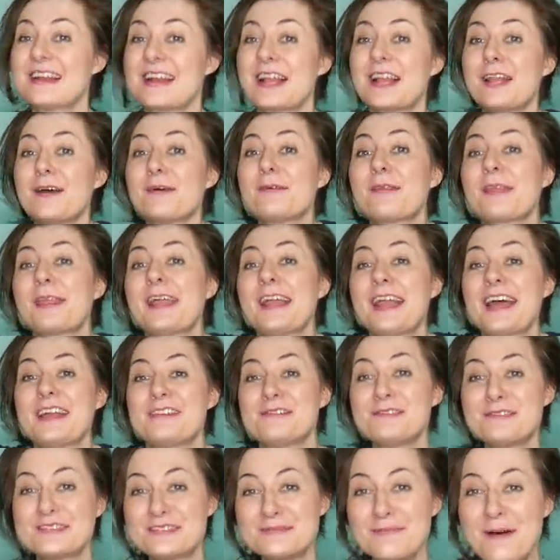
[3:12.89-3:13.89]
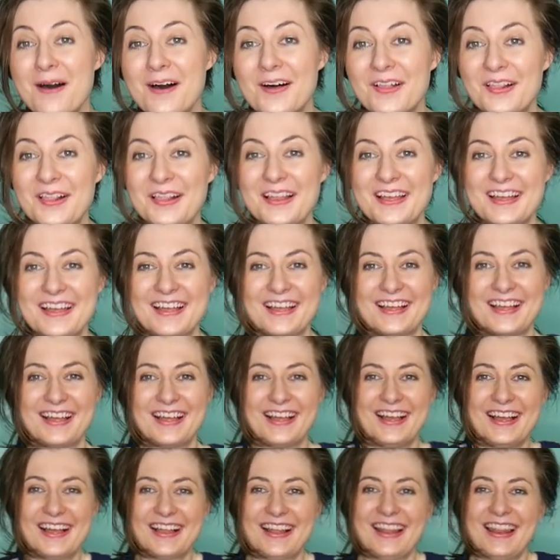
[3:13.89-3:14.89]
Clothes that are too small,
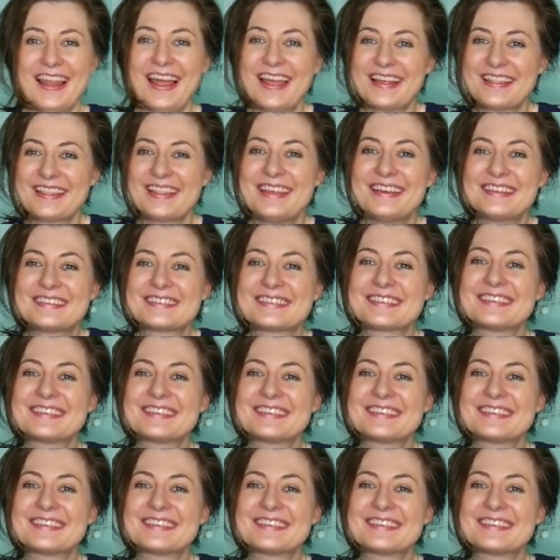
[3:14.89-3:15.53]
like this